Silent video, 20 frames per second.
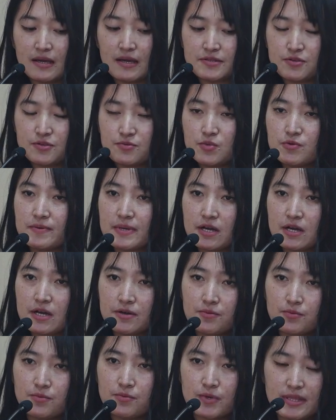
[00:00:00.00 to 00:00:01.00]
So moving
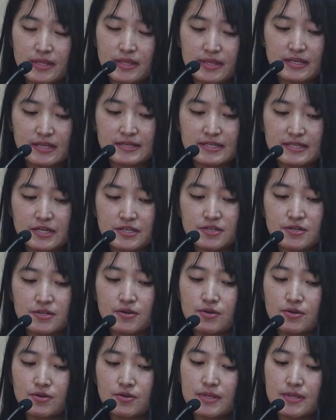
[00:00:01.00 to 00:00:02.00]
on with the session
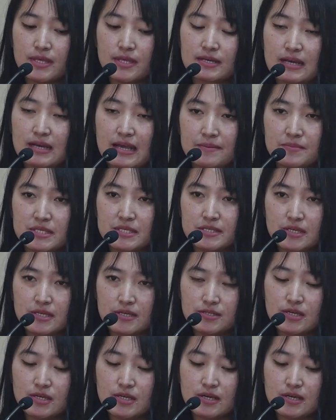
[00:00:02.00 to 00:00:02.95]
on youth and climate change,